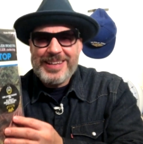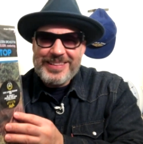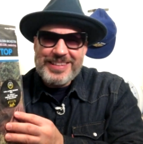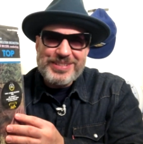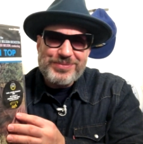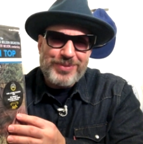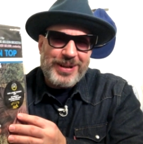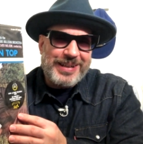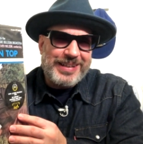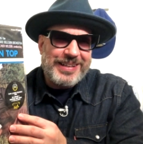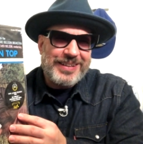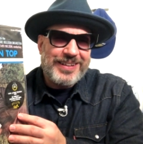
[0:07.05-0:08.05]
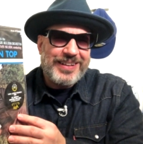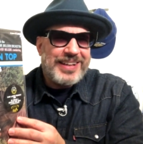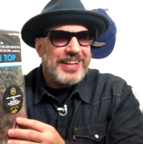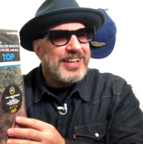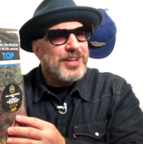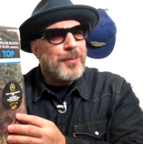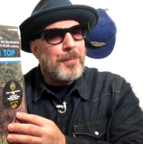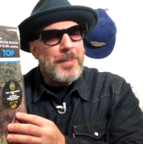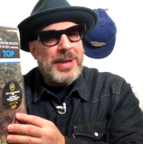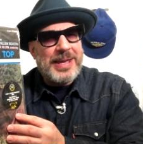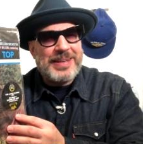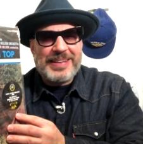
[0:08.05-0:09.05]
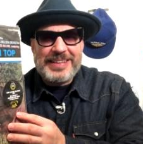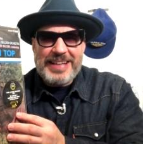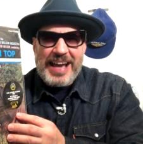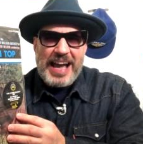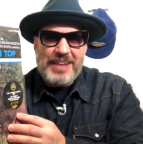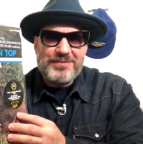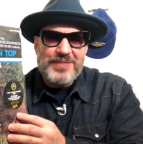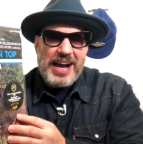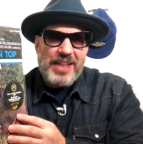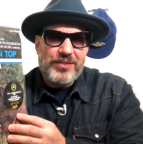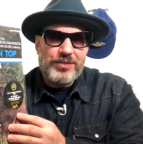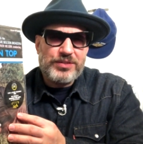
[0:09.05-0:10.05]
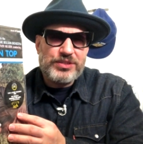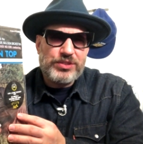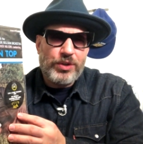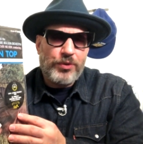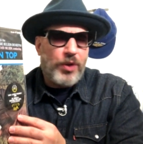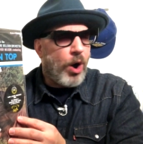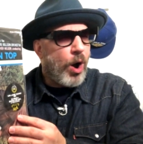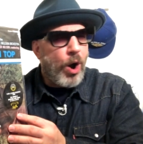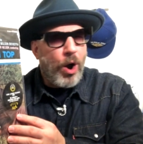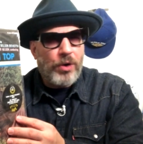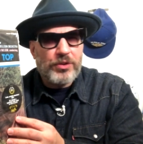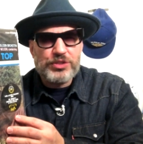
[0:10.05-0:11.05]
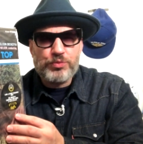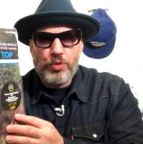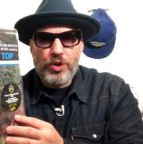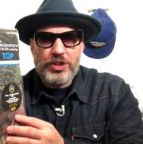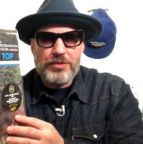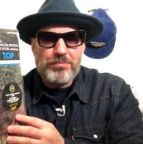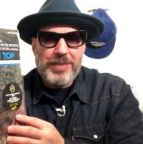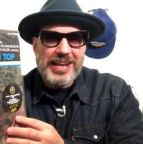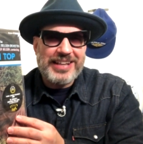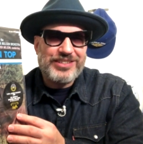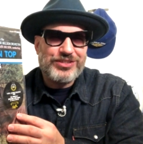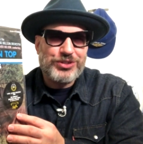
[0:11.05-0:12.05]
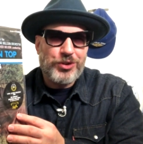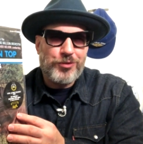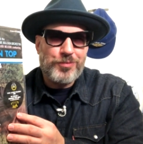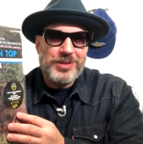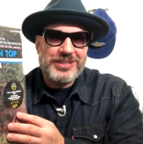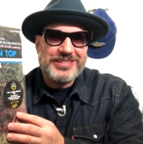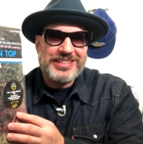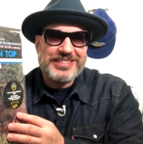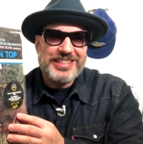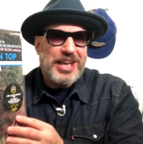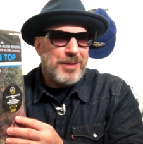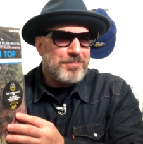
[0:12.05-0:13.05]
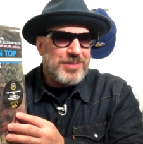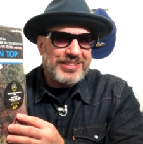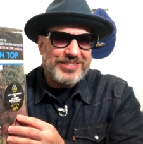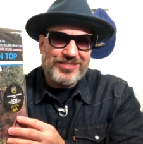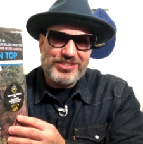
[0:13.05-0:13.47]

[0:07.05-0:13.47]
This right here, man, the godfather of soul, the hardest working man in show business, Mr.